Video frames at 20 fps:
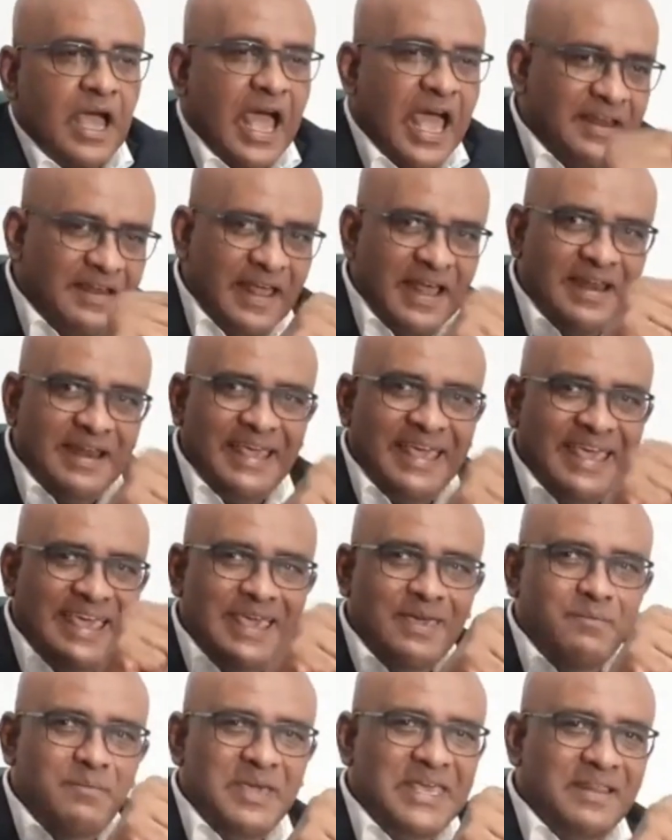And then
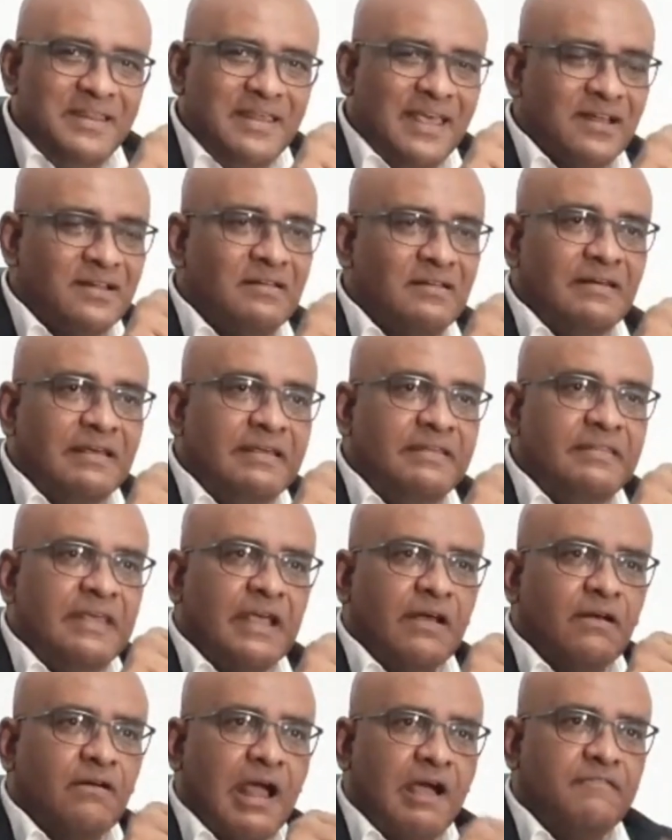immediately
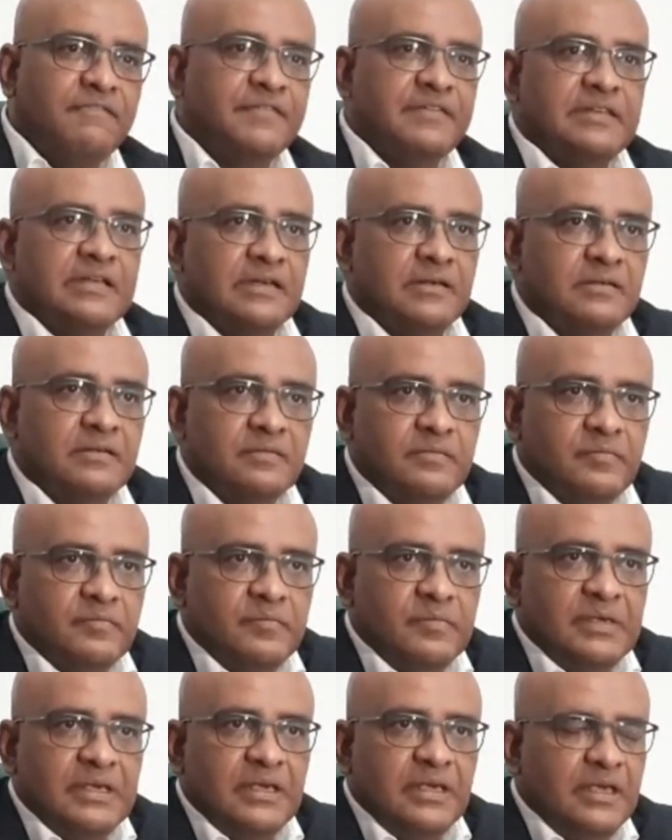thereafter,
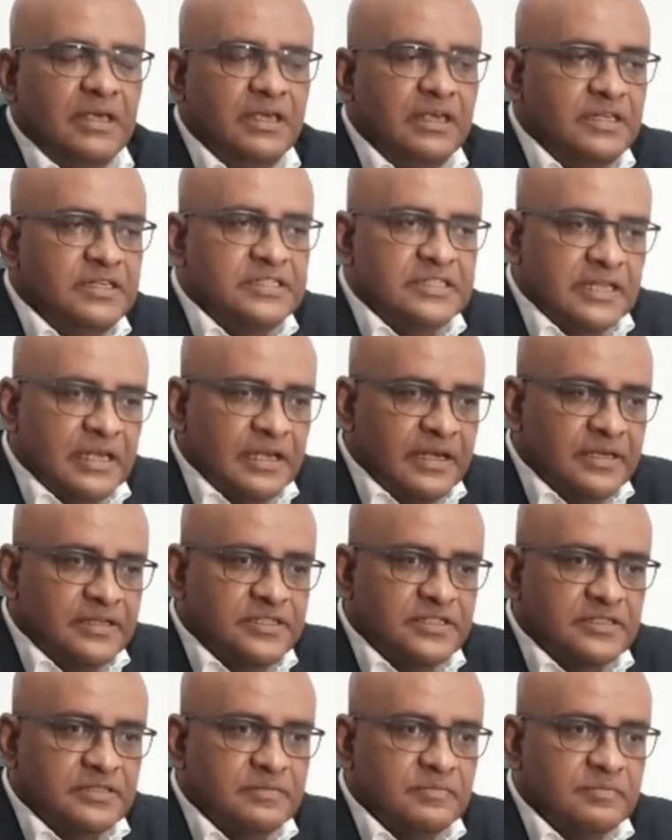he
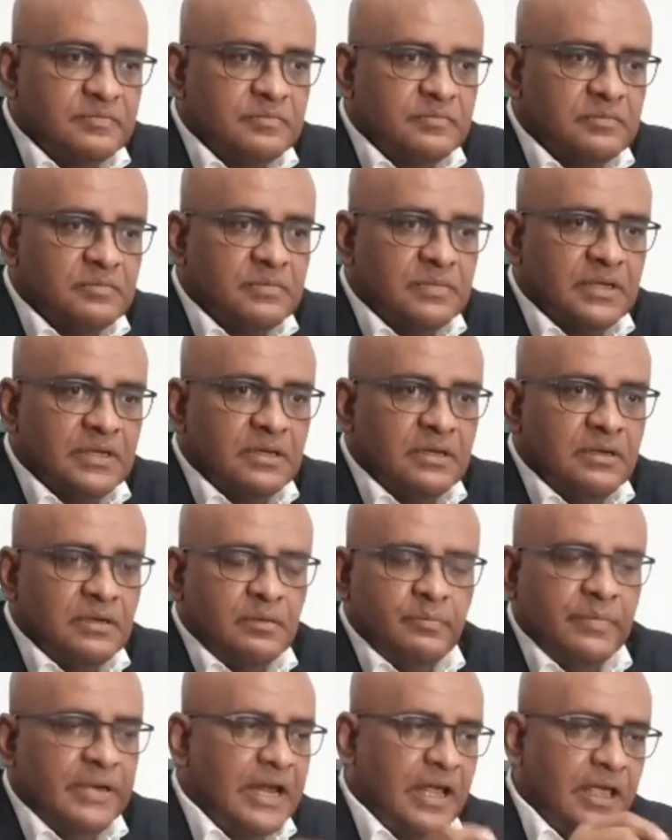says,
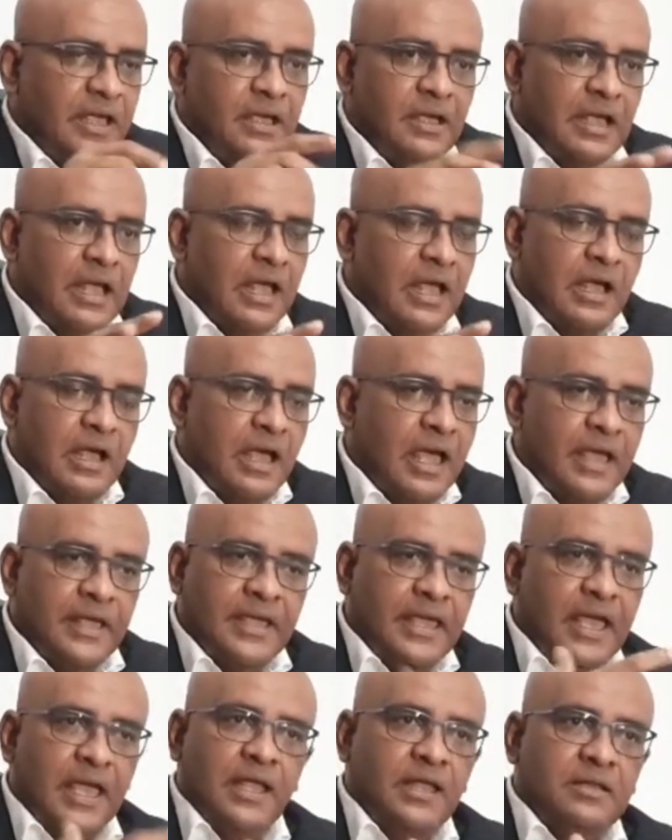but I
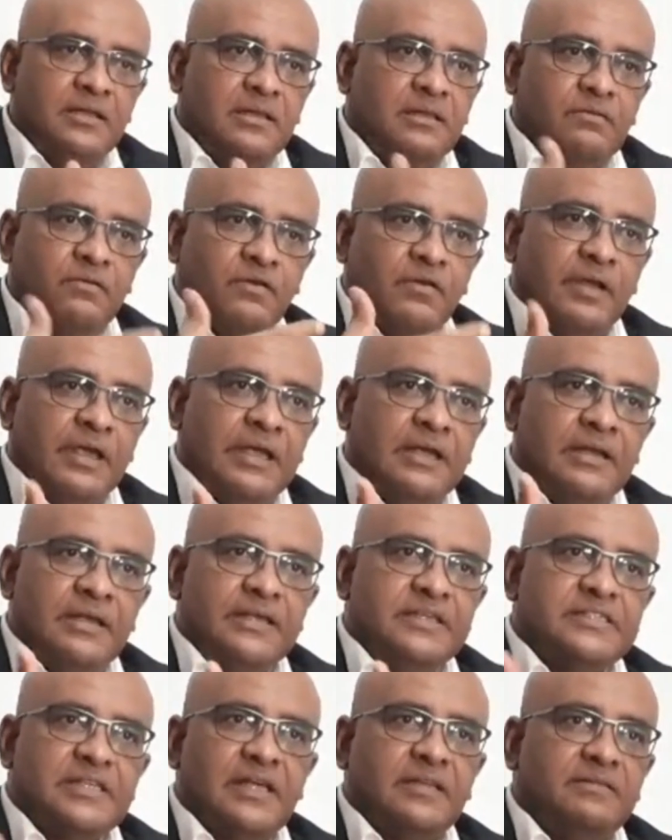can't
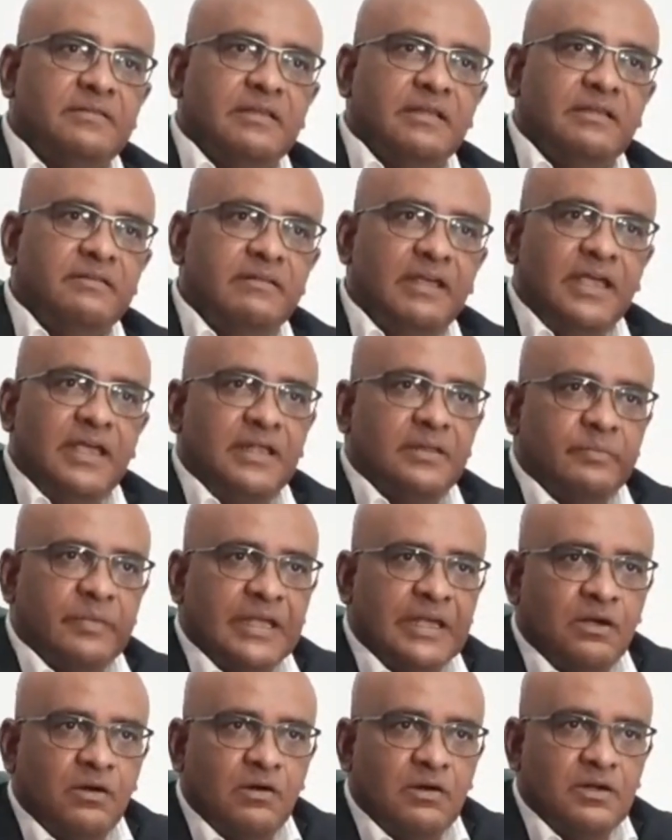really set the date
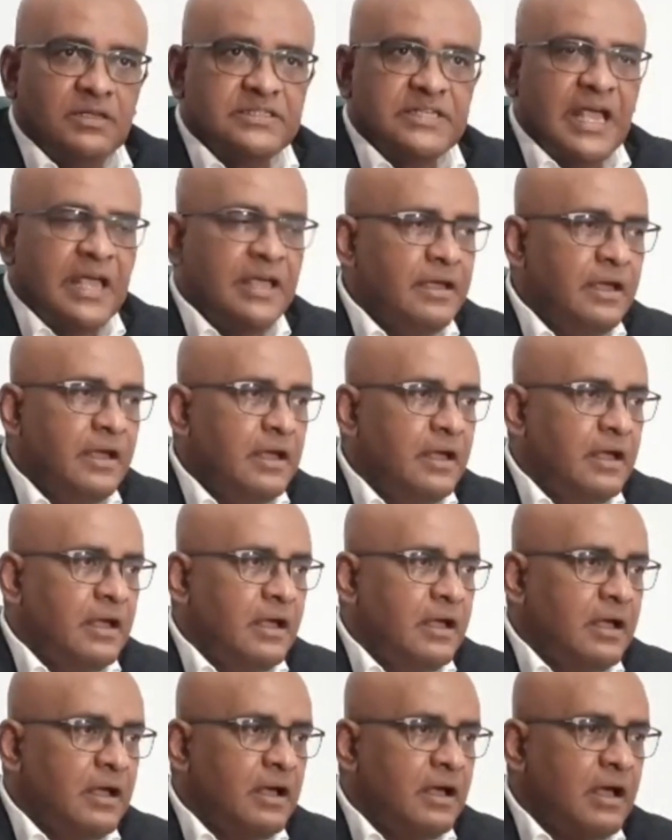because I
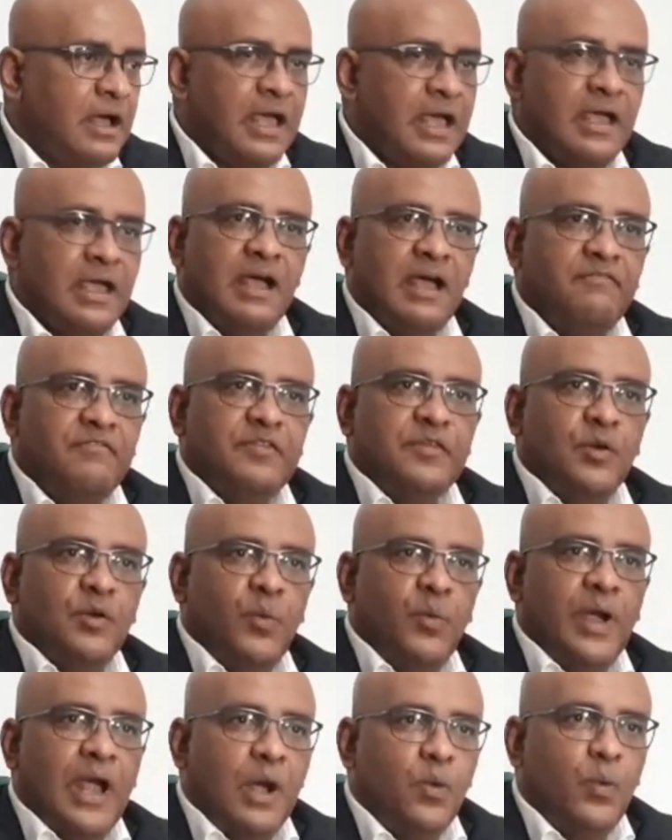have
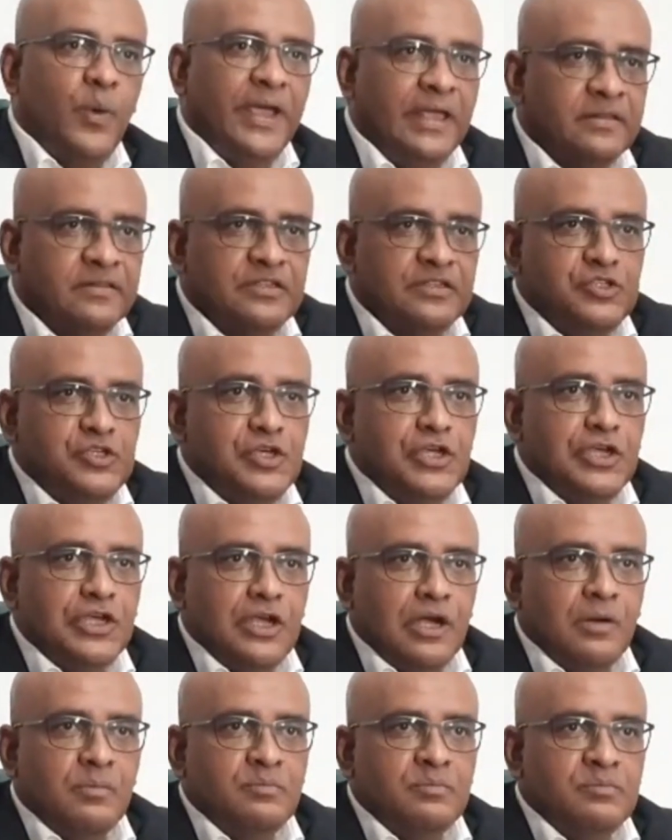to await
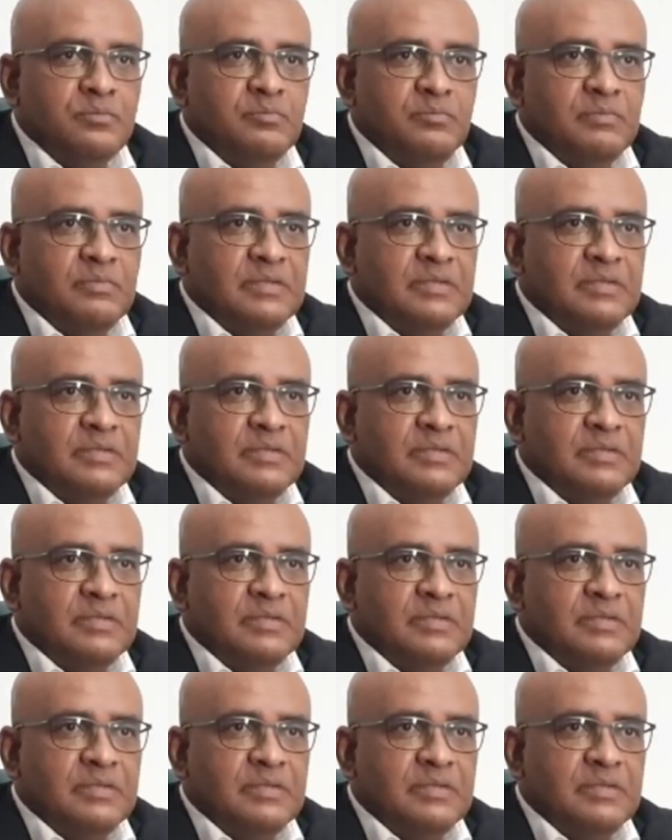GCOM